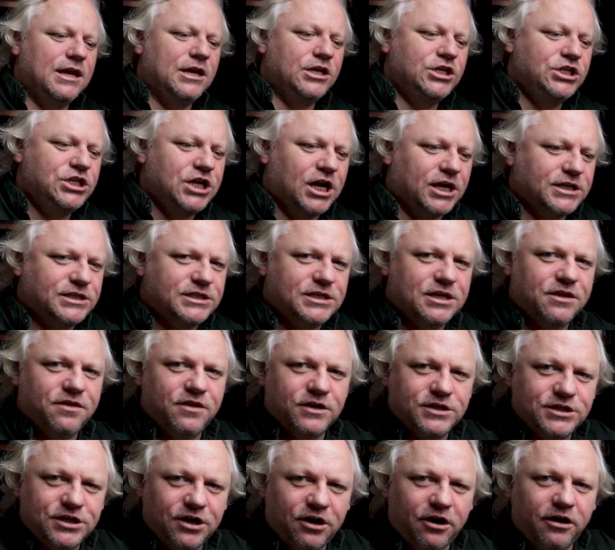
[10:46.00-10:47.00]
just
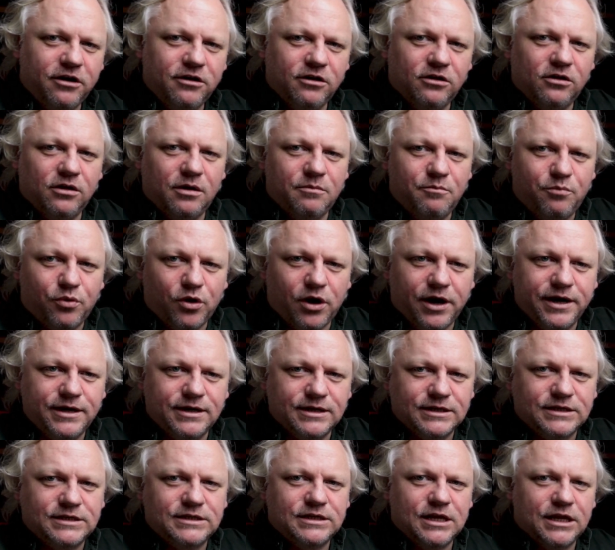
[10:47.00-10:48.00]
the tonal and
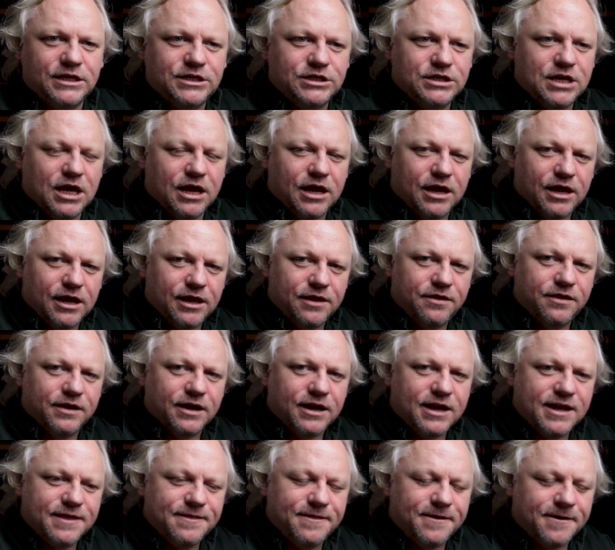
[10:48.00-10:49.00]
brightness,
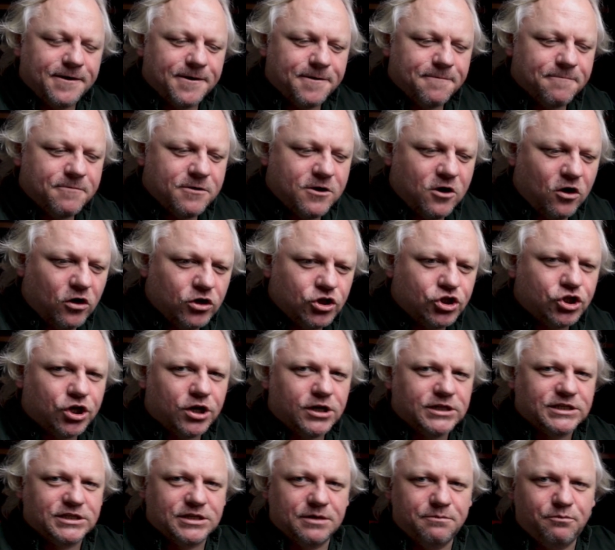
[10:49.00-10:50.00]
the
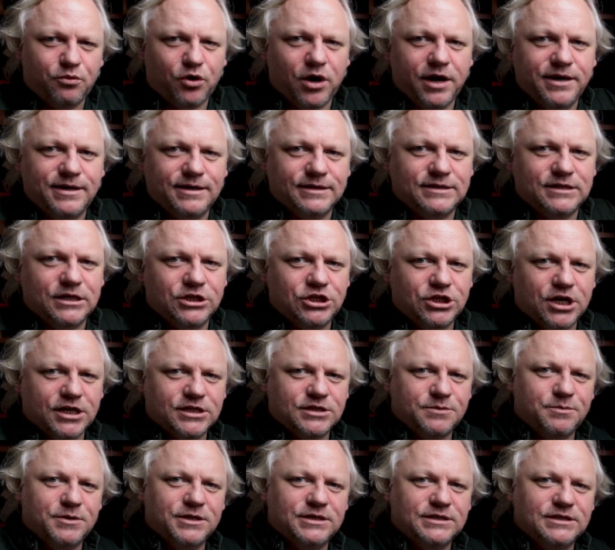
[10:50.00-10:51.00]
contrast and brightness
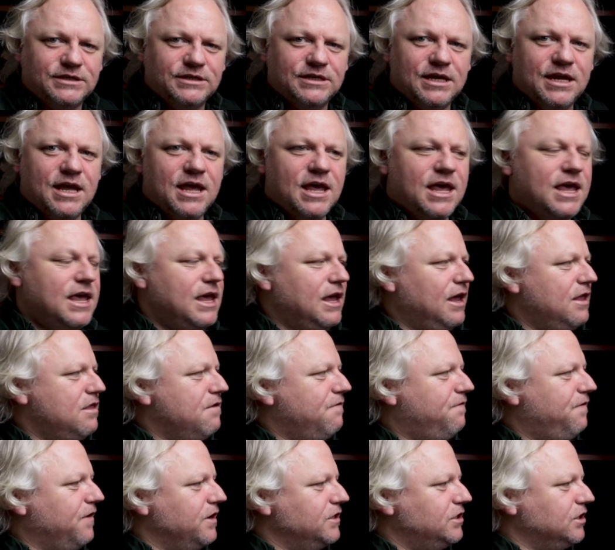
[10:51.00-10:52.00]
adjustments in
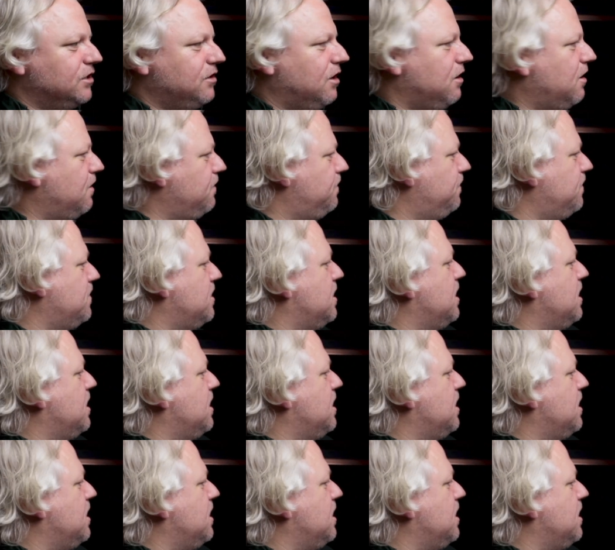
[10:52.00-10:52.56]
the photograph,